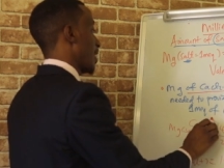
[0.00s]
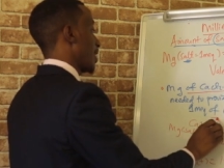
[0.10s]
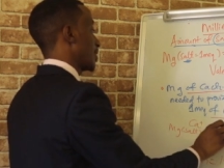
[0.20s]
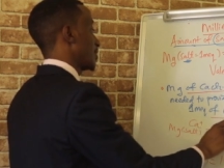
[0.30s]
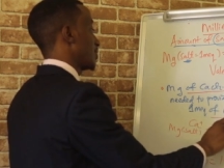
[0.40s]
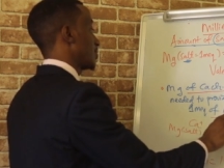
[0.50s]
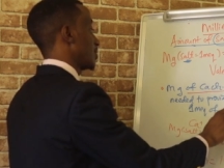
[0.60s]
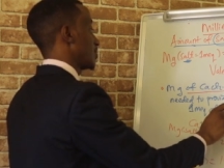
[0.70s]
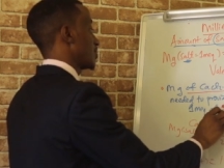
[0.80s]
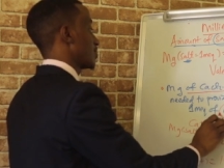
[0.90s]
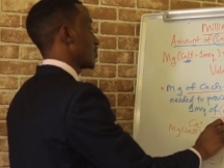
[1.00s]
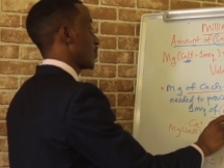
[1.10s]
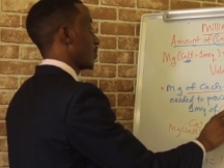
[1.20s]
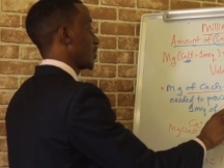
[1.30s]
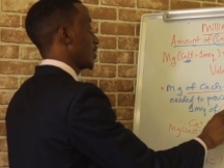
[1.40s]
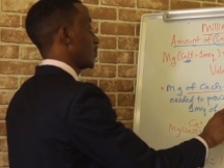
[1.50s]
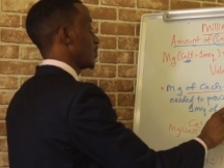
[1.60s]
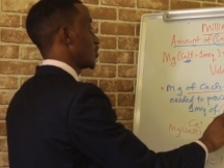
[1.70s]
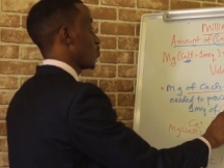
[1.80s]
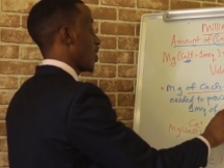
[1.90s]
ion, this is chlorine
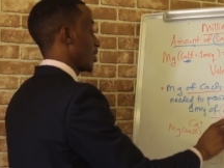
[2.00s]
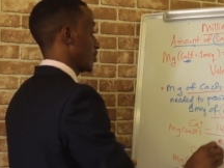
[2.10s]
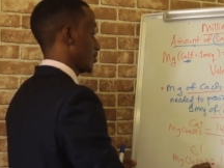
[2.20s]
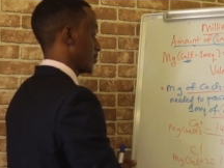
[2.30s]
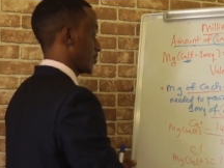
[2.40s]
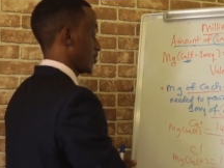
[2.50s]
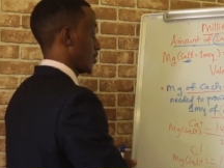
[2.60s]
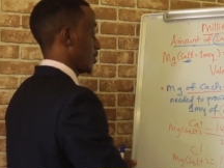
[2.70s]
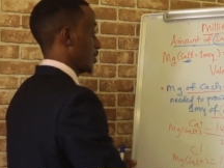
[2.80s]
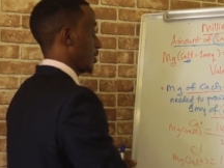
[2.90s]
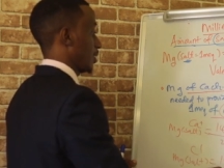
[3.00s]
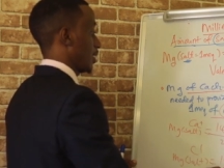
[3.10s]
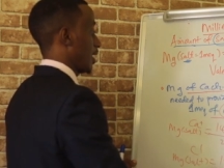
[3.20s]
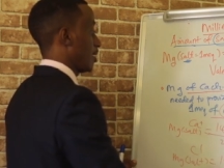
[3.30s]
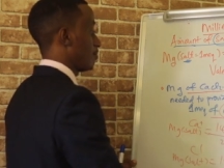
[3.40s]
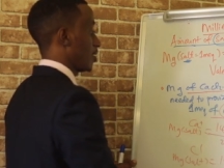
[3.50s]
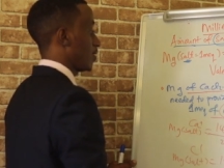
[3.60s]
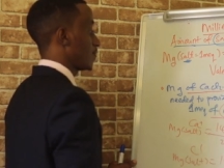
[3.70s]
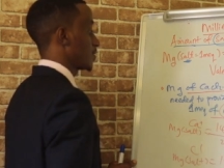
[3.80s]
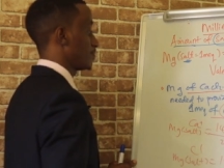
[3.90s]
with 1. Number
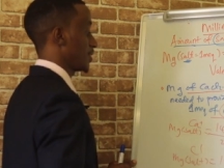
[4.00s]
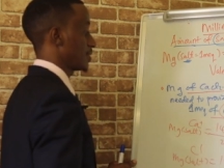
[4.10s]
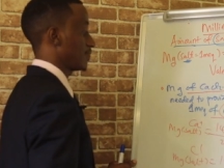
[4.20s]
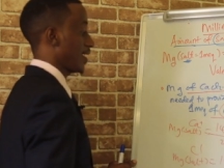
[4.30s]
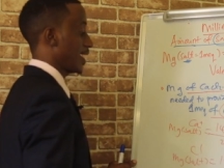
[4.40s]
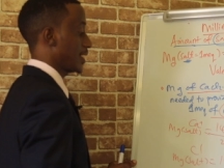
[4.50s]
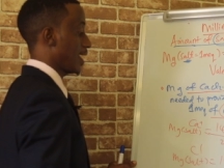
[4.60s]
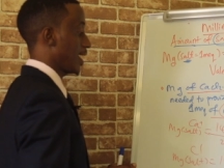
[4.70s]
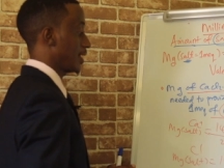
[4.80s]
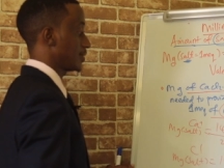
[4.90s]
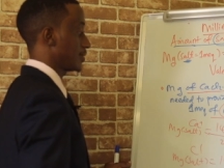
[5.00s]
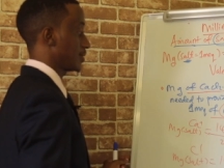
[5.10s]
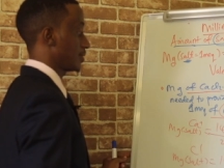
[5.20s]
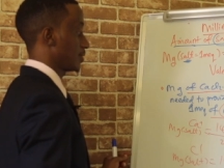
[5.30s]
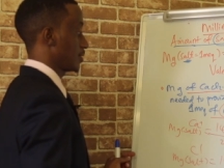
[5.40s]
of specified ions,